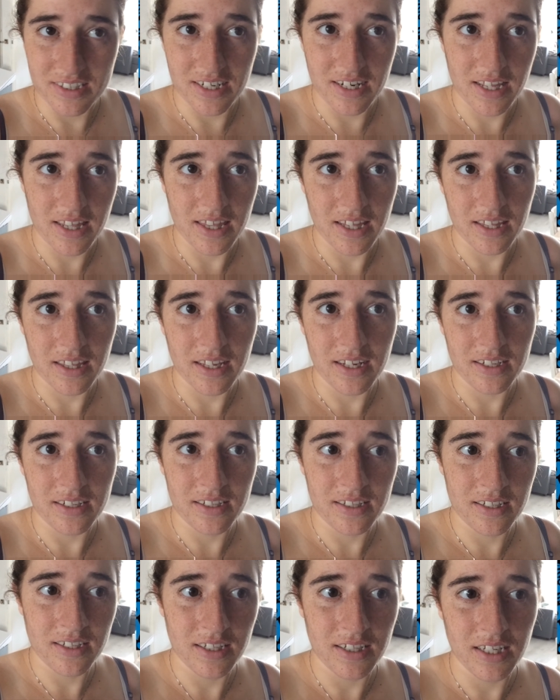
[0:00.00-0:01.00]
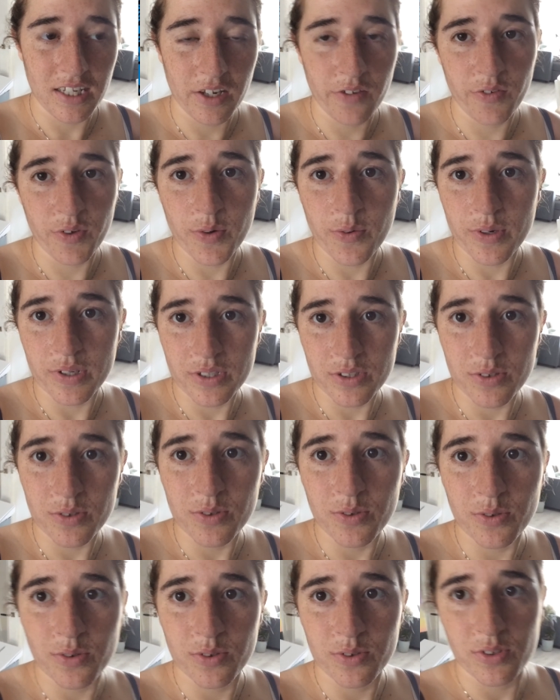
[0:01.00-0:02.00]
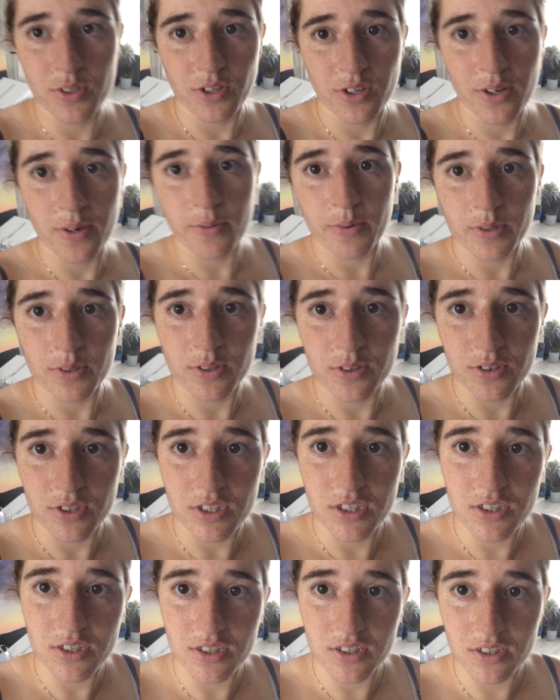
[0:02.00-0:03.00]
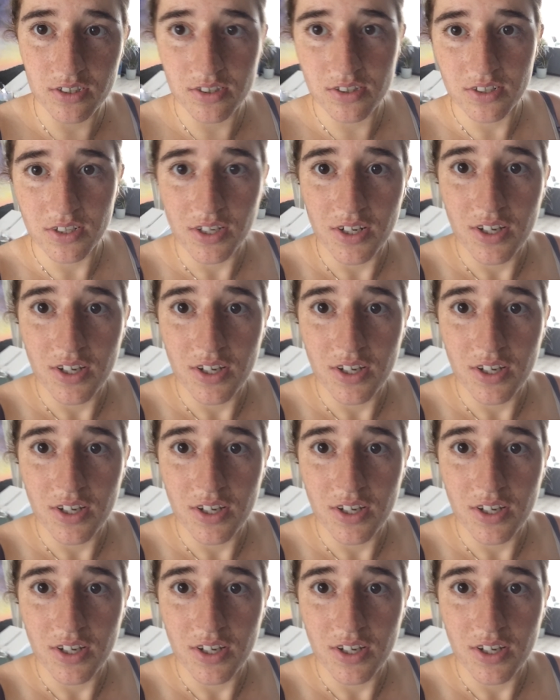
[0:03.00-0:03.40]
And I think that if you want to talk about those issues,